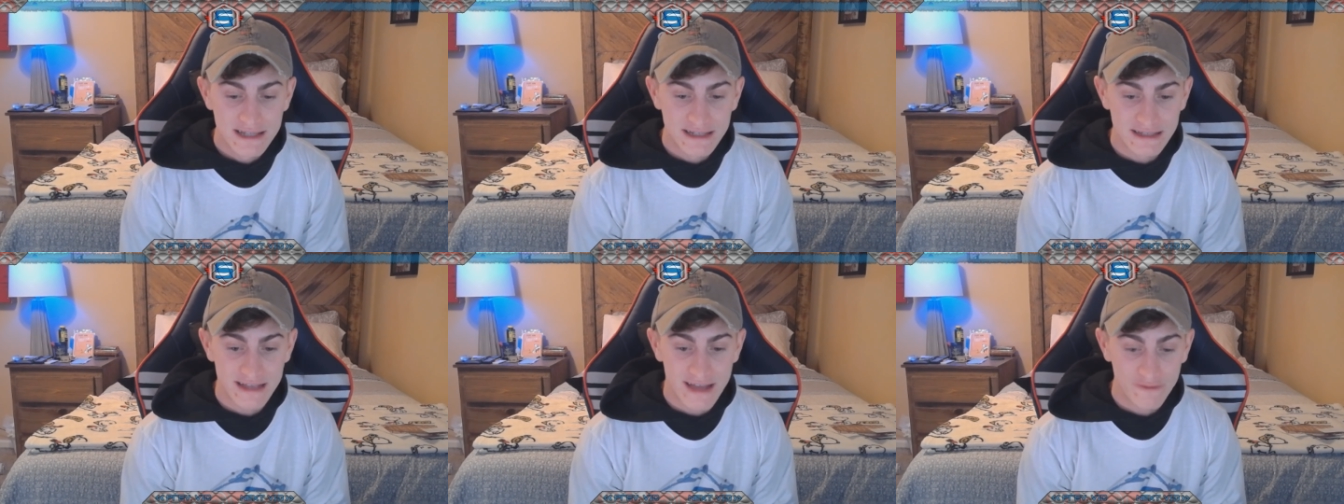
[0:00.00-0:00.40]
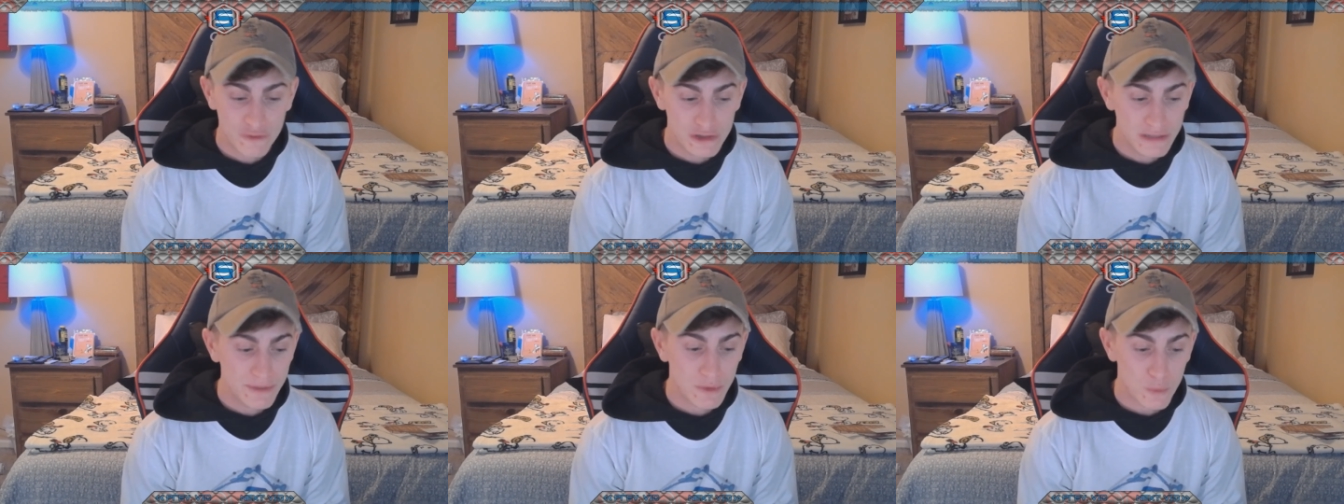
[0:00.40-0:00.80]
since I've
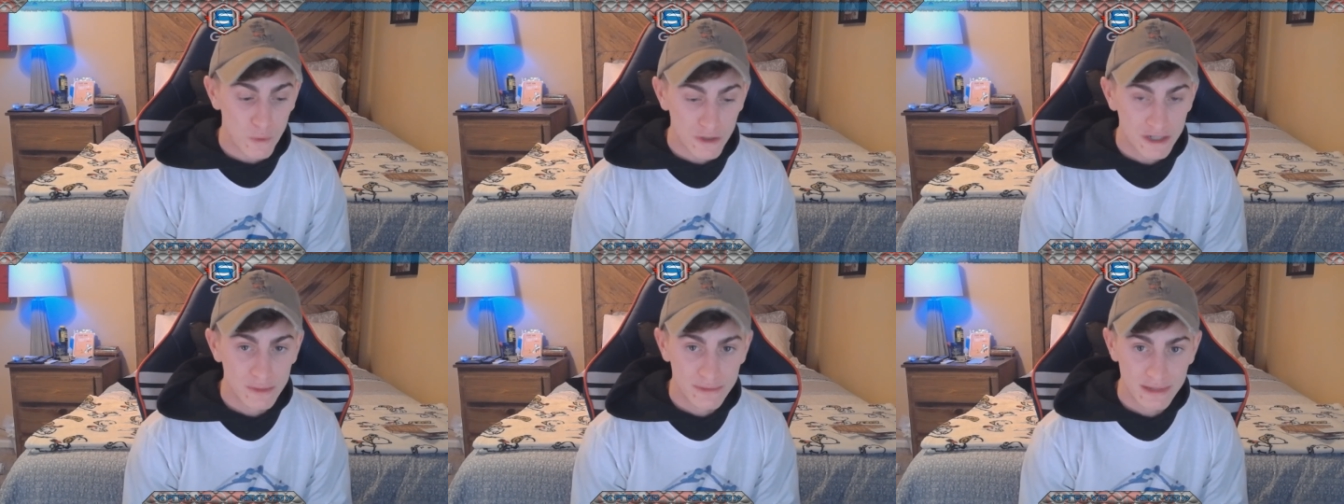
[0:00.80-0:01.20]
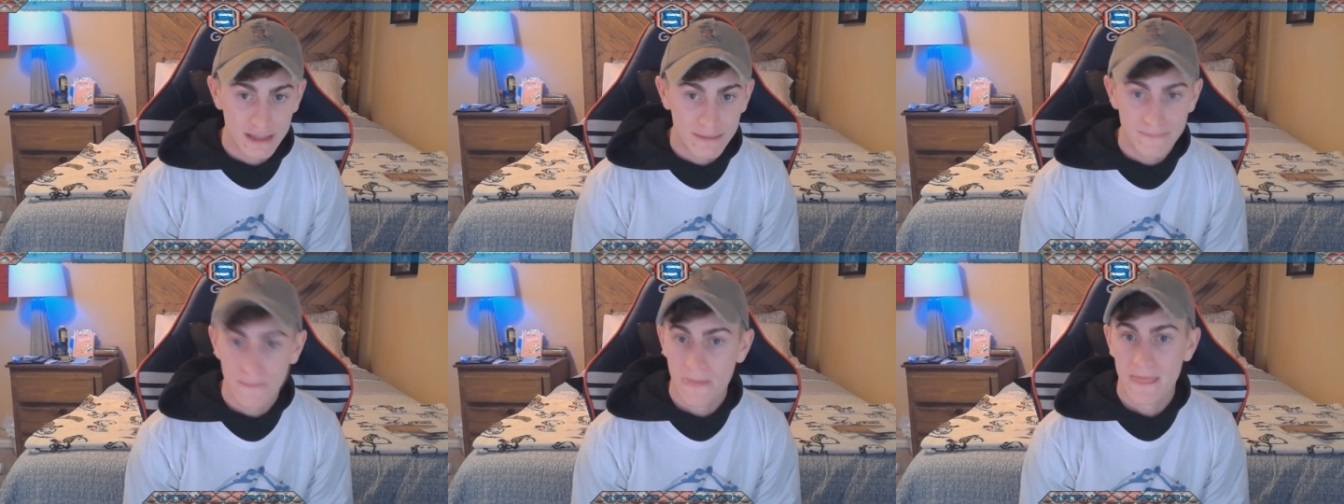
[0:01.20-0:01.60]
really been working with
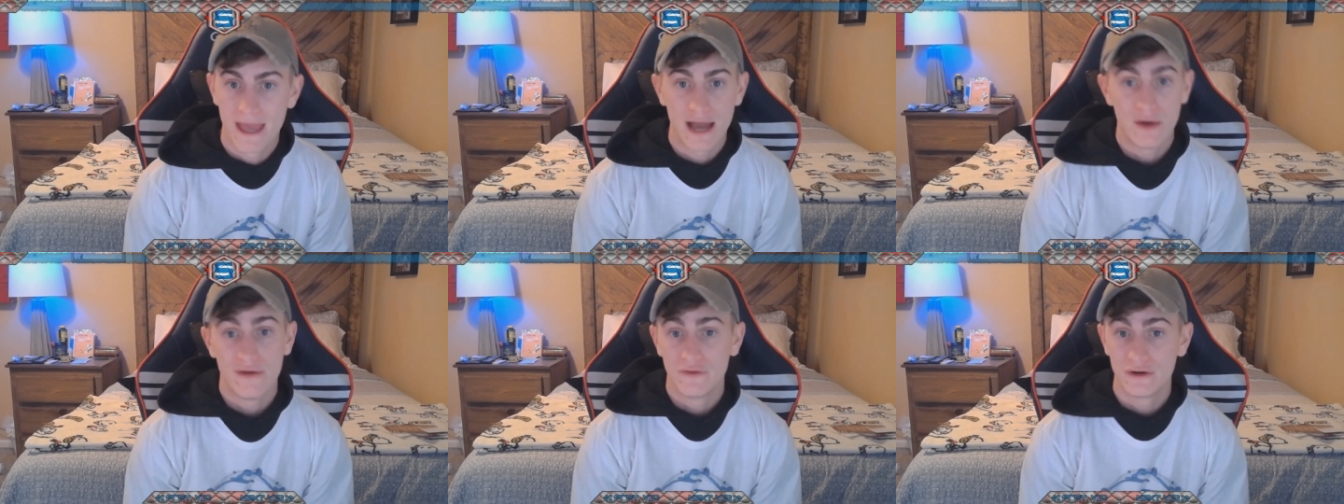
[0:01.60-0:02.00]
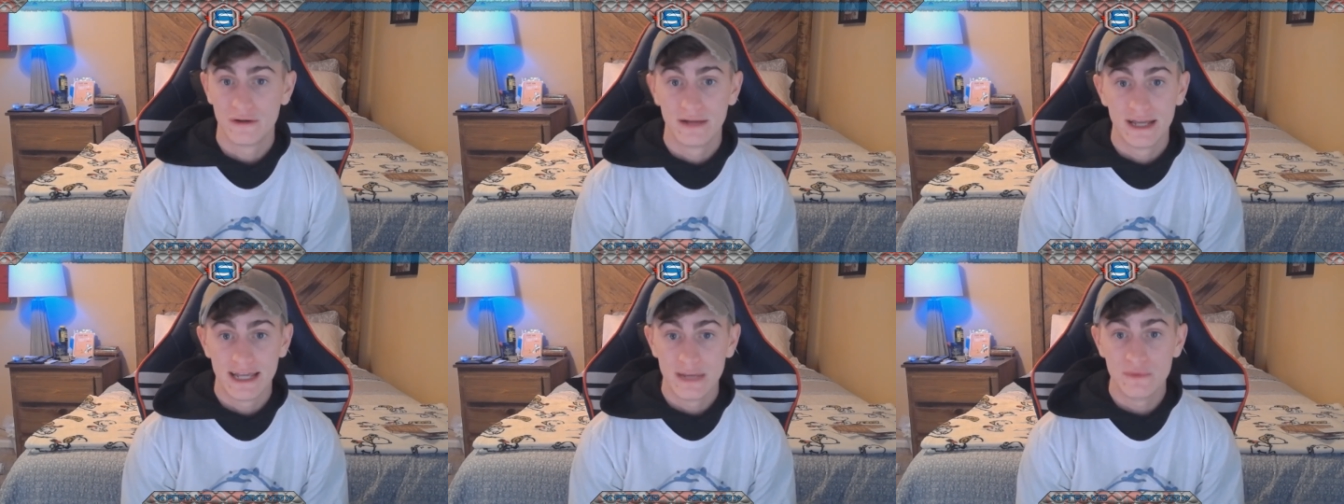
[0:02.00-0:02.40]
them.
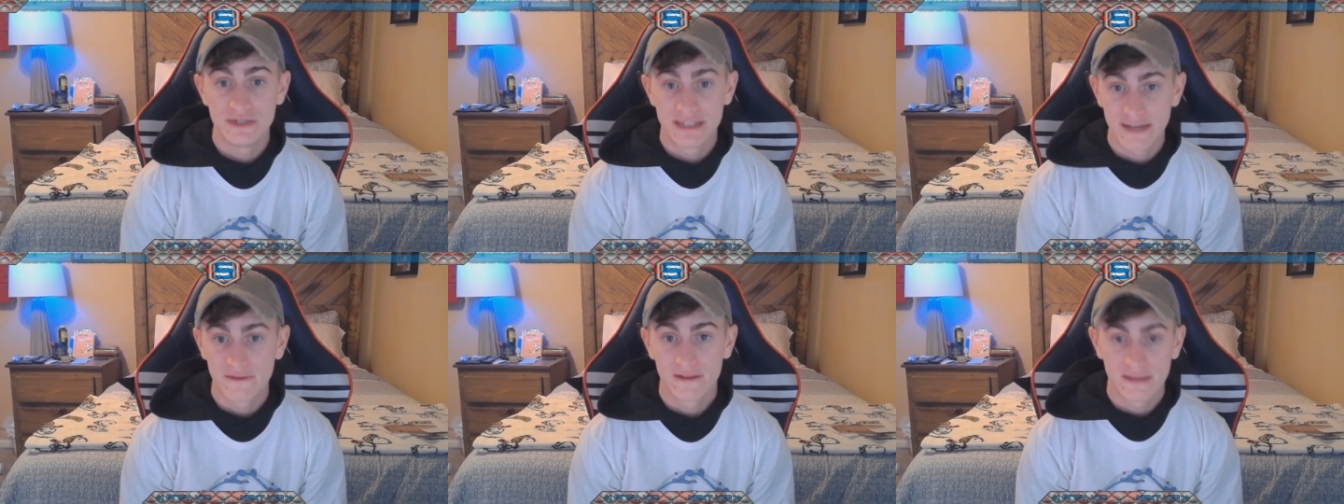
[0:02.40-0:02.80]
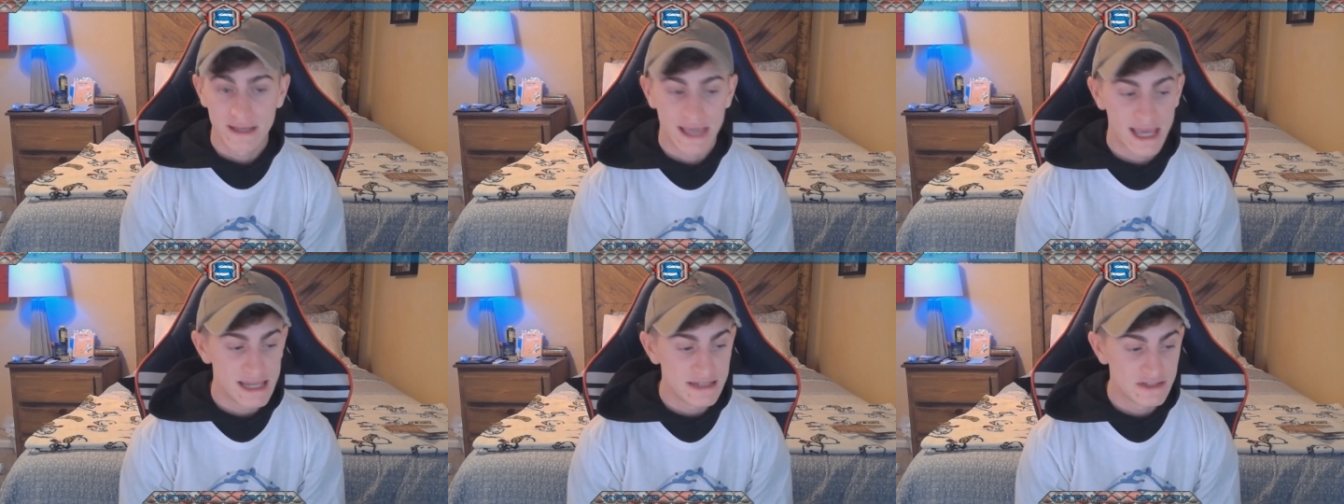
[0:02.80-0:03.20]
However, it was definitely
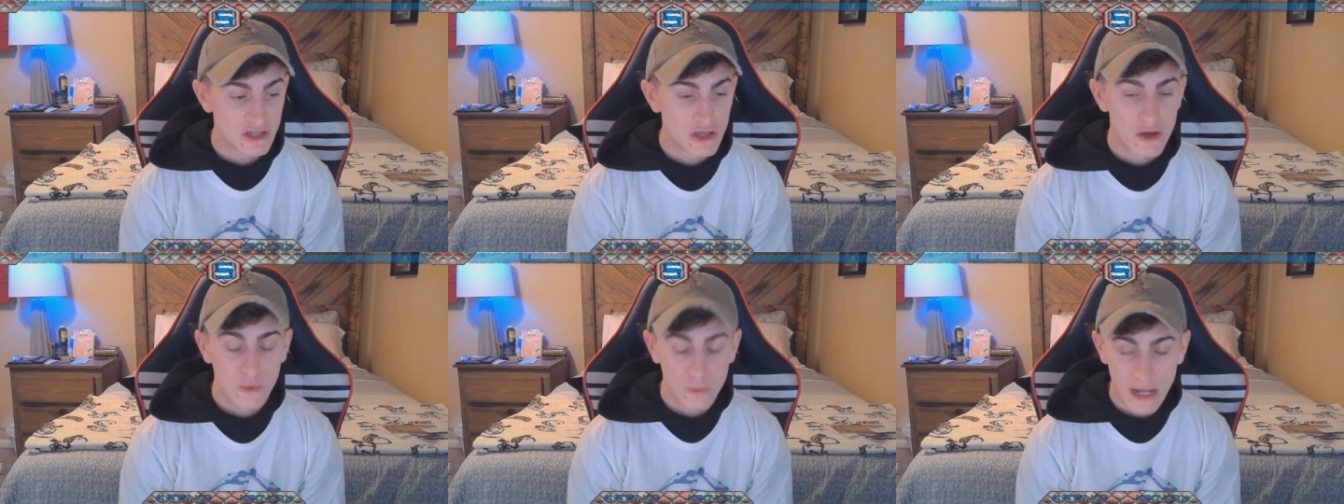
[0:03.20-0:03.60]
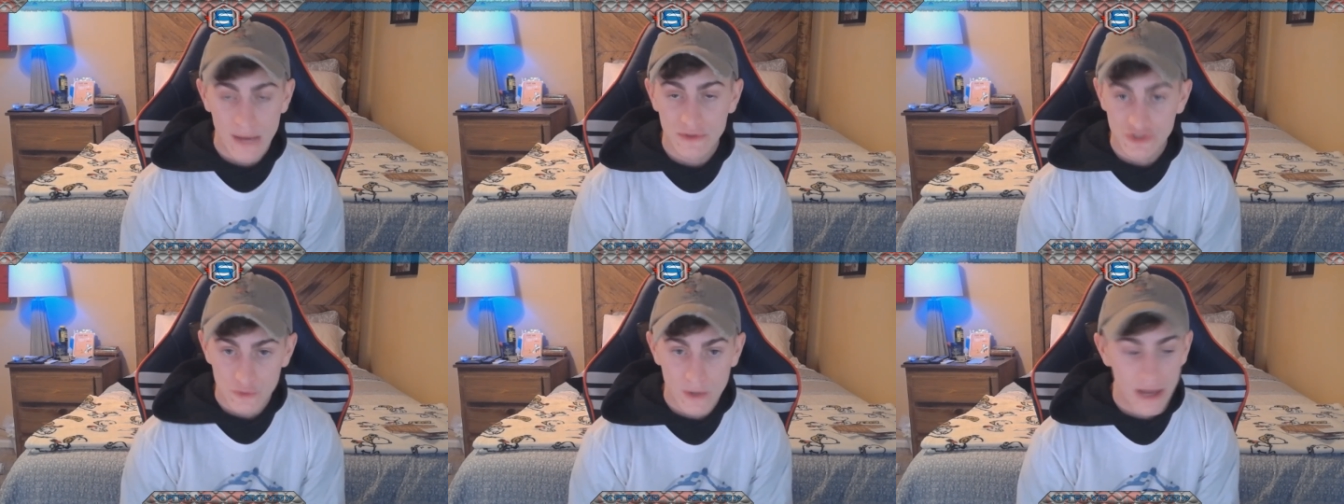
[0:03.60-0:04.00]
the case when
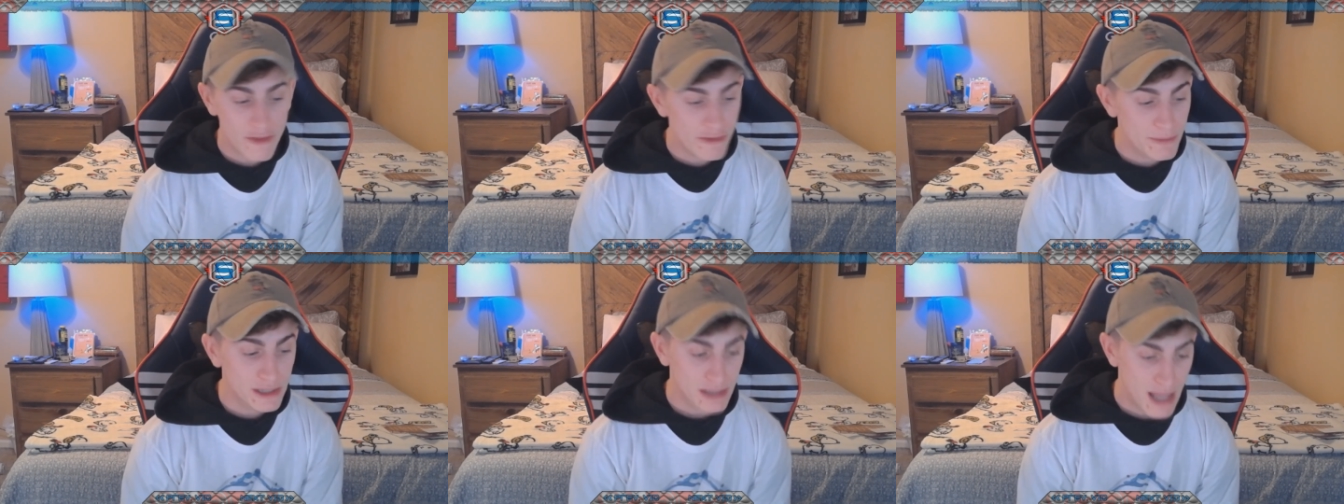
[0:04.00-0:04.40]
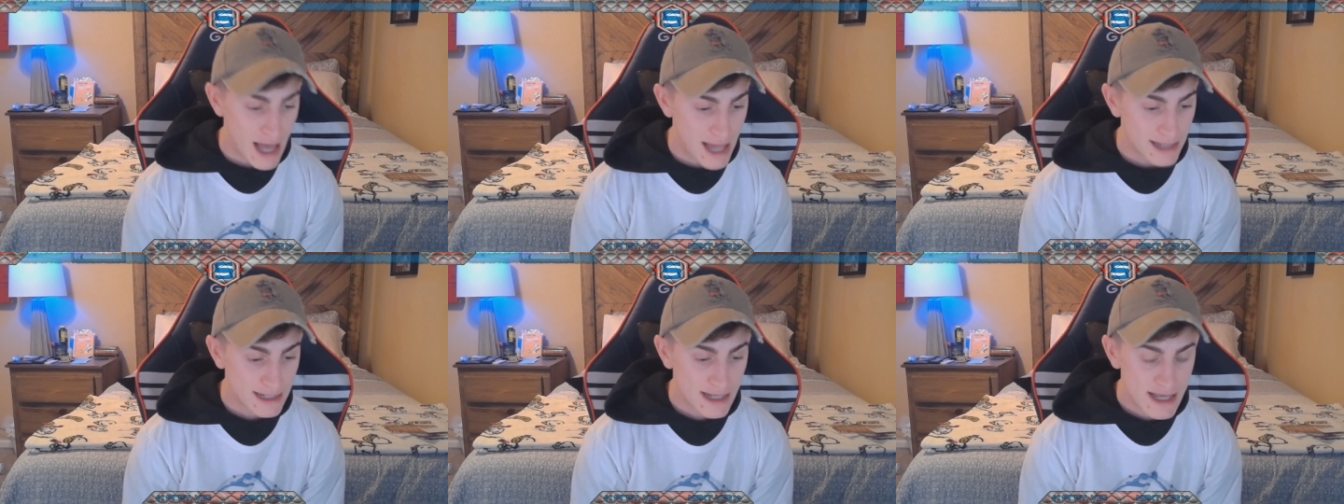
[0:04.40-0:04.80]
I was around them a
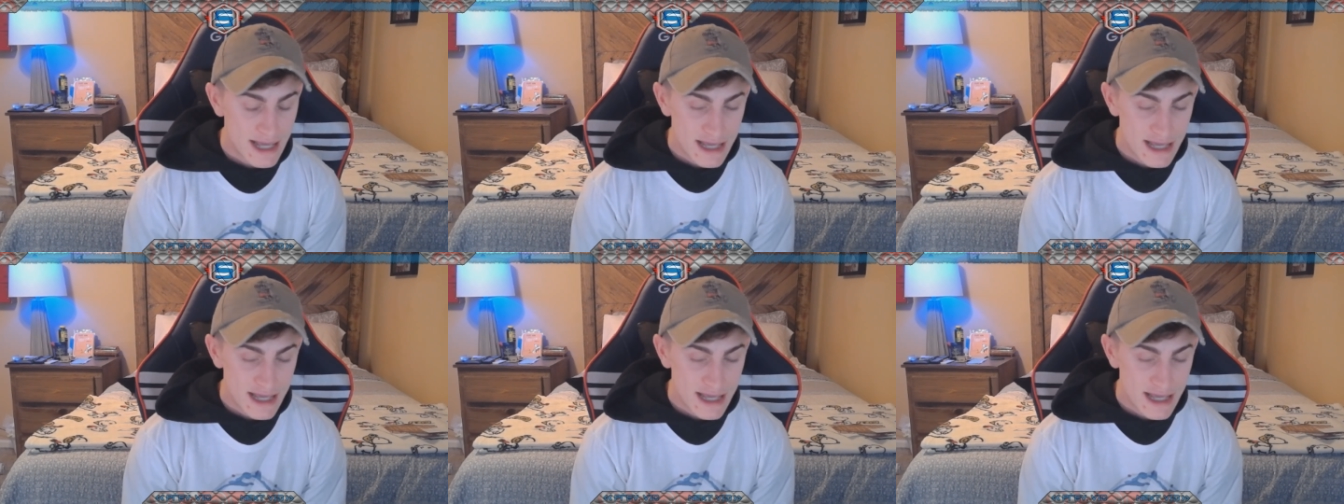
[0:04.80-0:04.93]
lot.